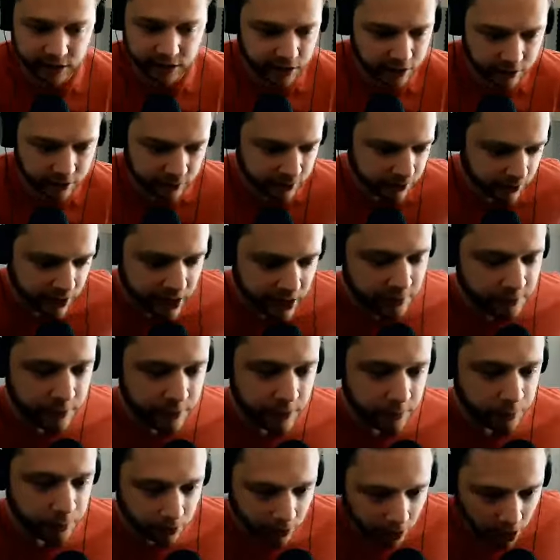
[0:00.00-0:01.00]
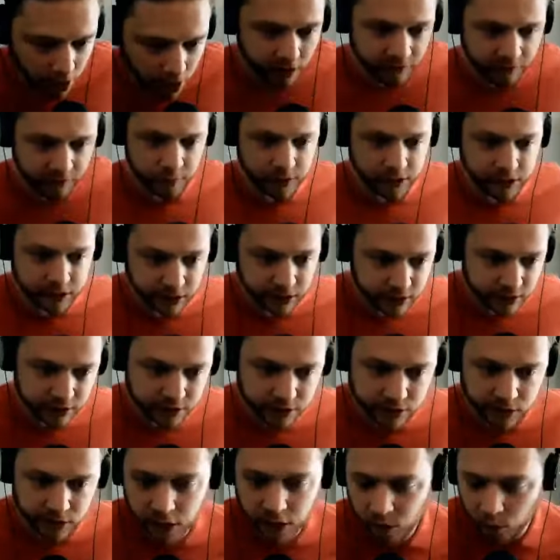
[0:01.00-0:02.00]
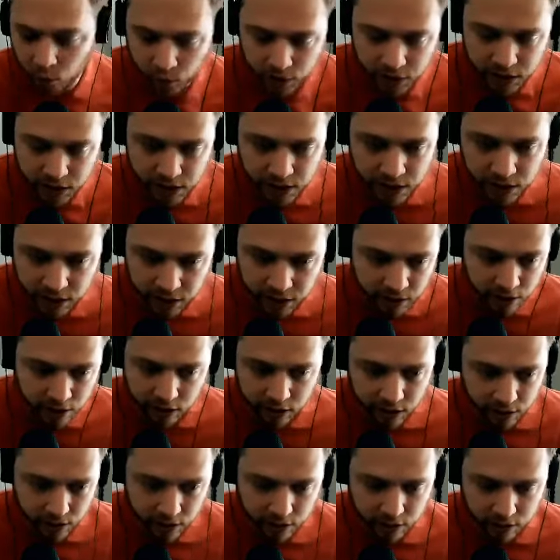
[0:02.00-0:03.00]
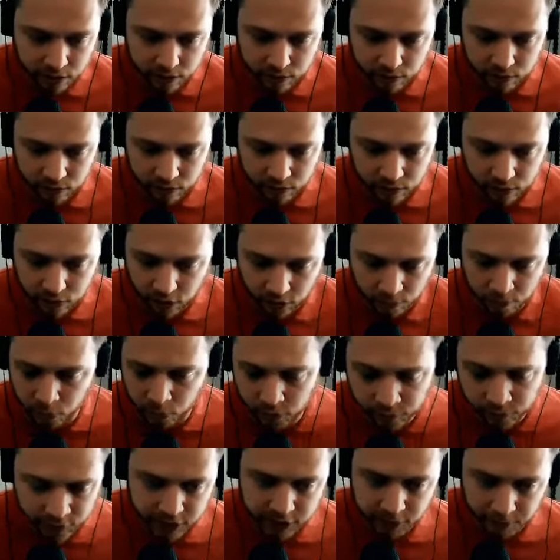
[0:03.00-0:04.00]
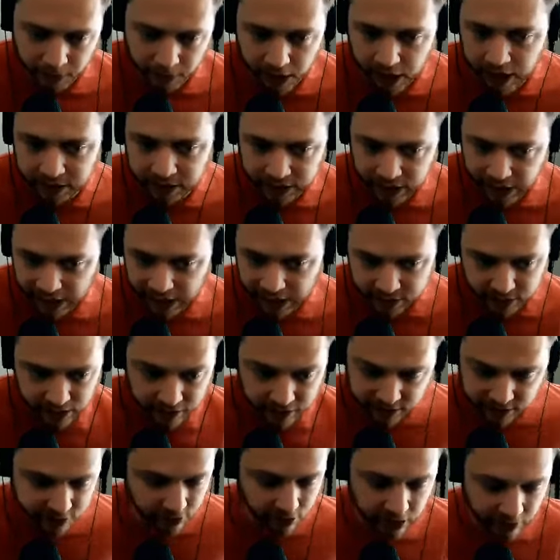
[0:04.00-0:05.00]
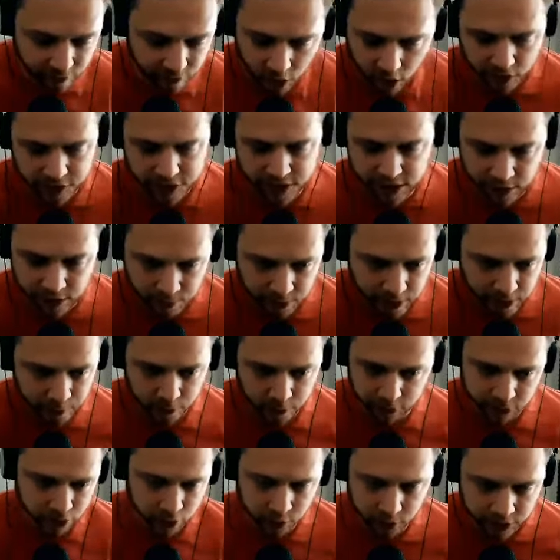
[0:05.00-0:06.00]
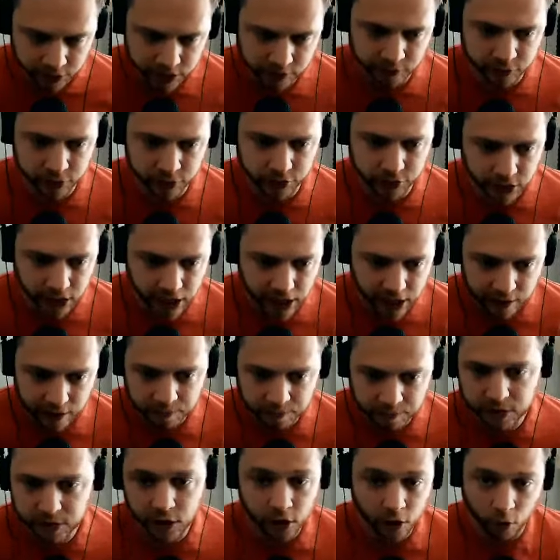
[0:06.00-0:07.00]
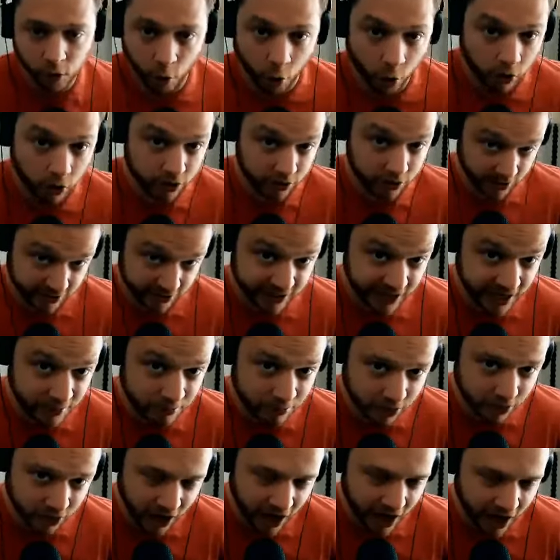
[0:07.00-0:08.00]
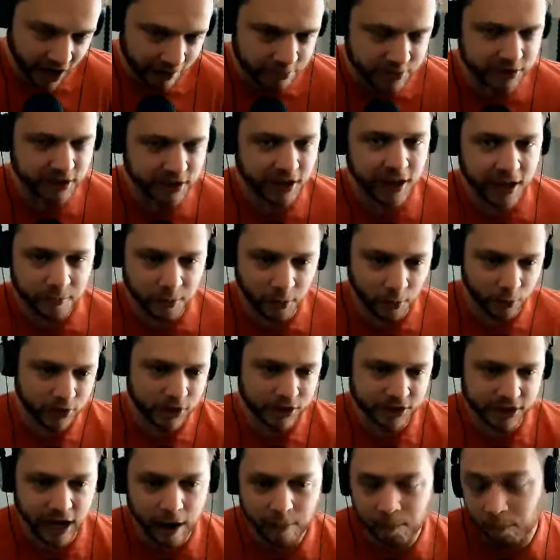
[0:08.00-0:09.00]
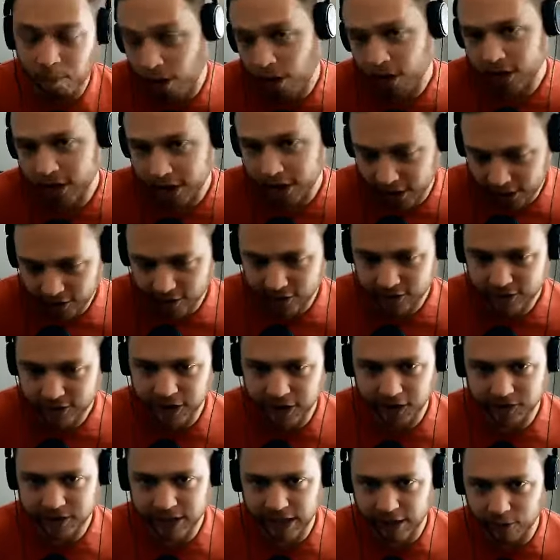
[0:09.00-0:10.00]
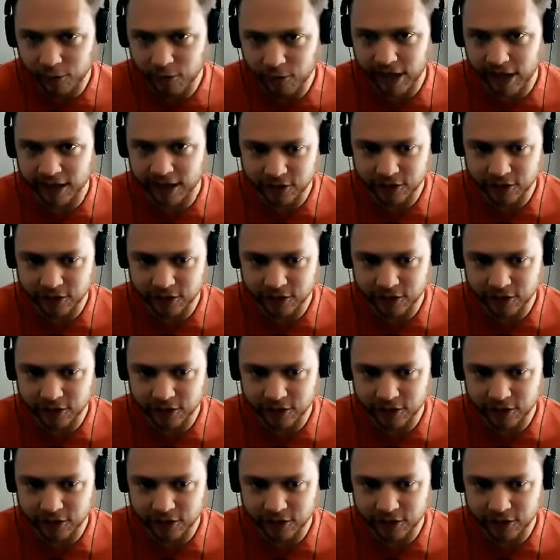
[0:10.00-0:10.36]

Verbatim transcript: I didn't lay people off because we are moving to podcasts. I still have all the same people. They're doing different jobs or the same jobs, but we're just not marketing ourselves that way.